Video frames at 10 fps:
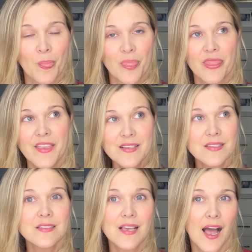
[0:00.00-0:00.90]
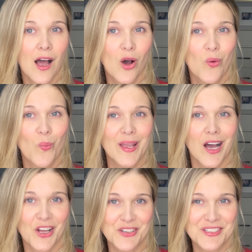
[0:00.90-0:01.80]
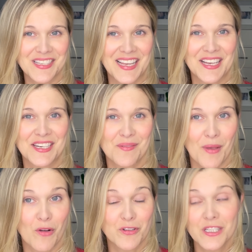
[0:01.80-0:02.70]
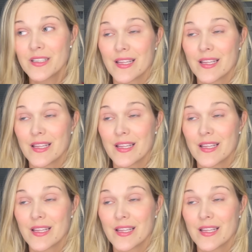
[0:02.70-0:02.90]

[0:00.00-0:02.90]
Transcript: This is how we understand male fertility.